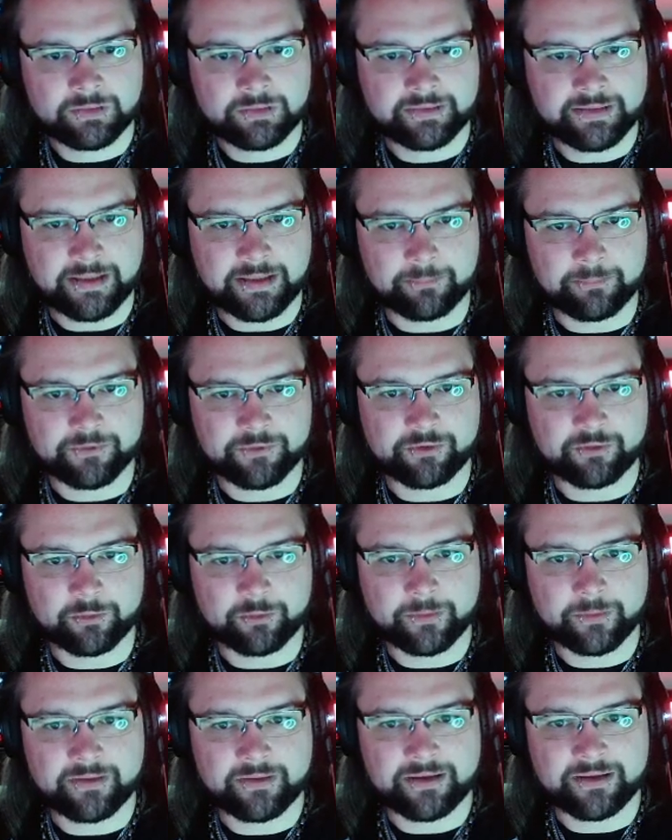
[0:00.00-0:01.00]
Camera's the wrong way
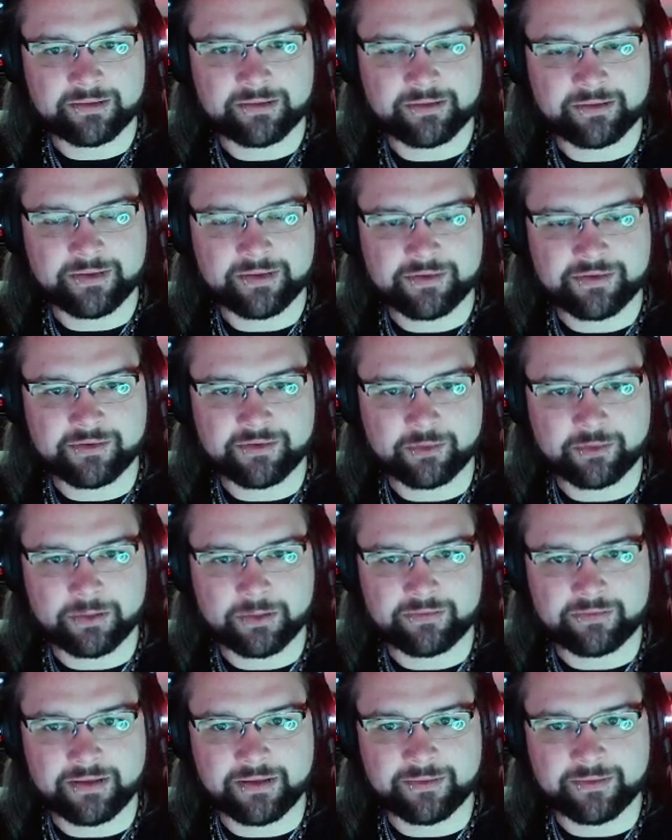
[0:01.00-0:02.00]
around. This is the way
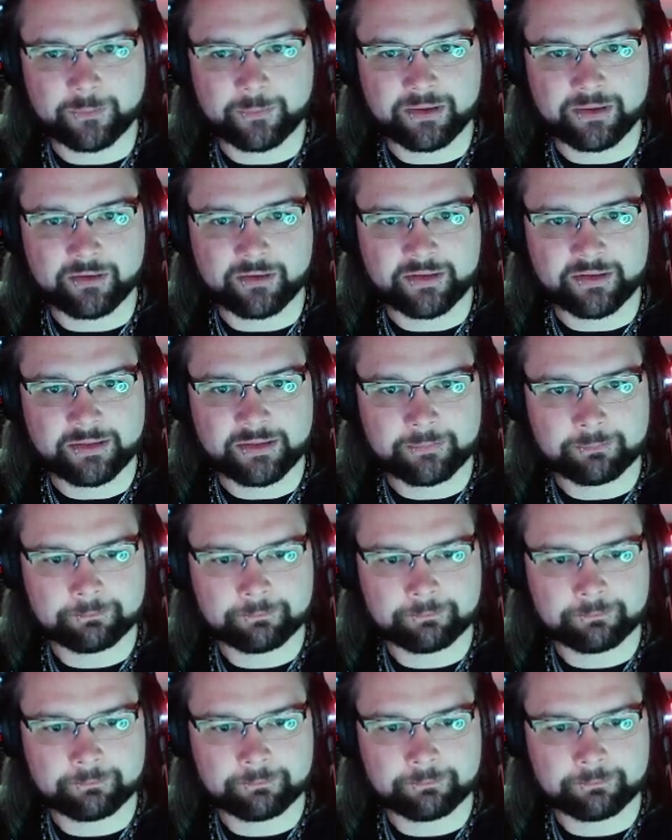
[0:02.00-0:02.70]
around that we like it.